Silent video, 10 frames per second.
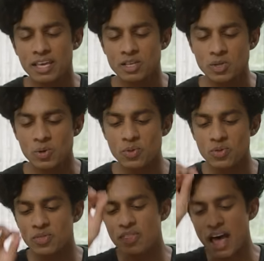So
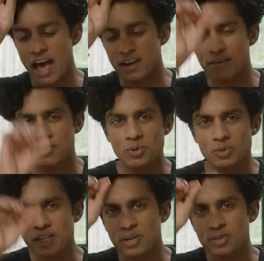
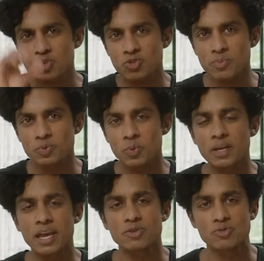those little strips would
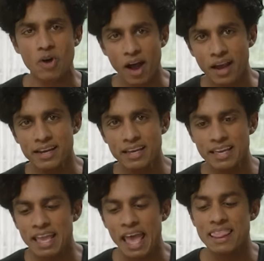get dried,
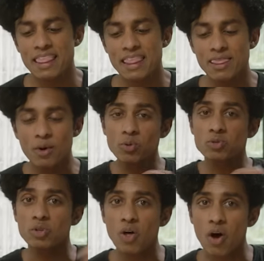and then those
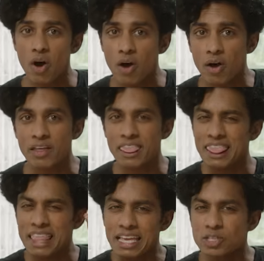long,
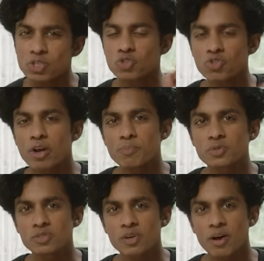thin
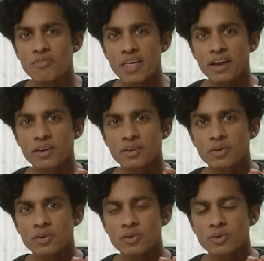strips of that
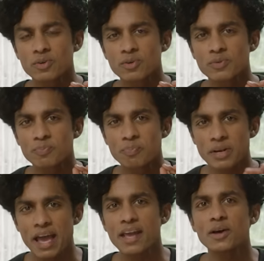
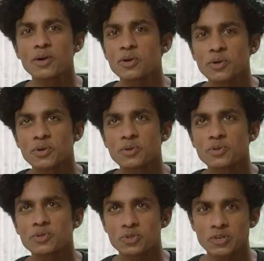banana
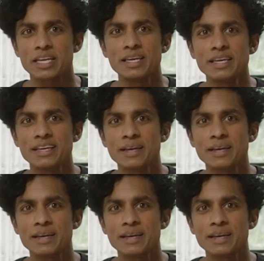tree,